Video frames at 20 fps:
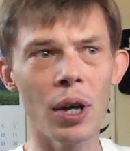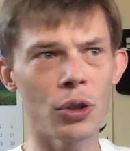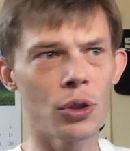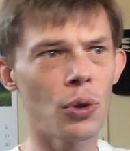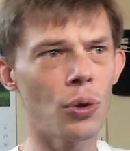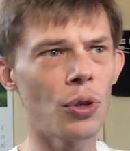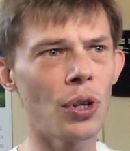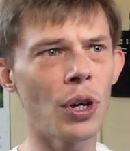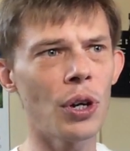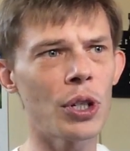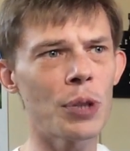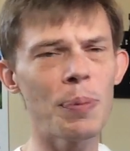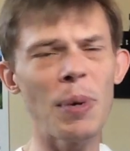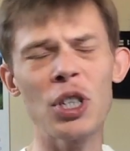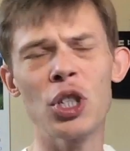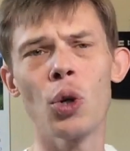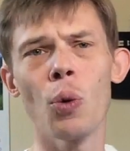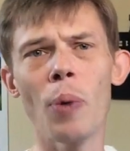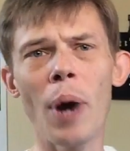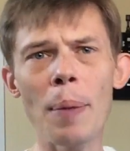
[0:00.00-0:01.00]
to their
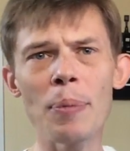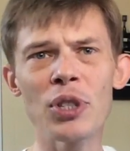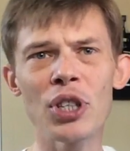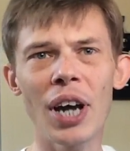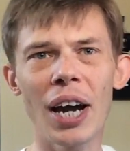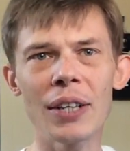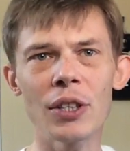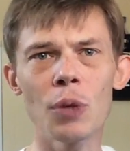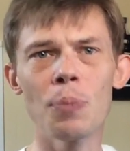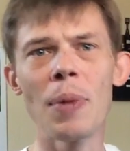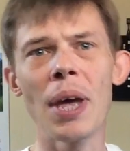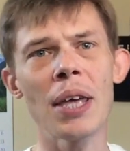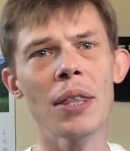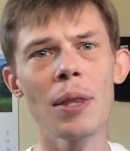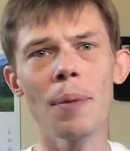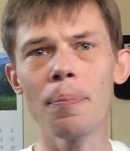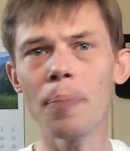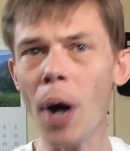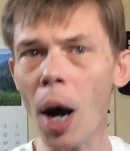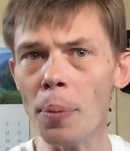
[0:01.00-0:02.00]
special website to make
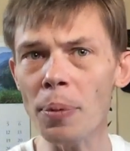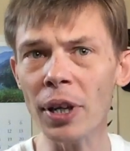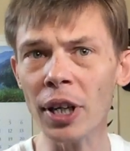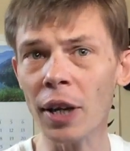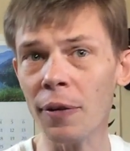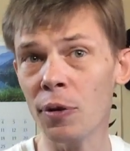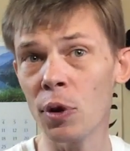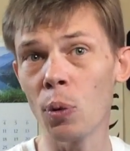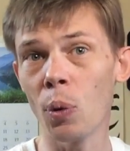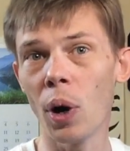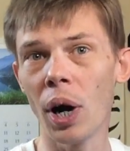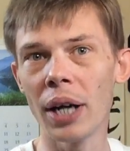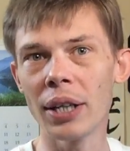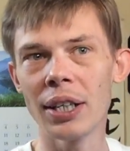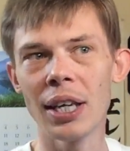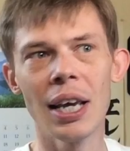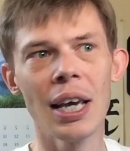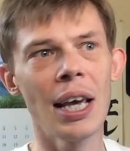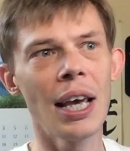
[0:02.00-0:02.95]
them public if you want.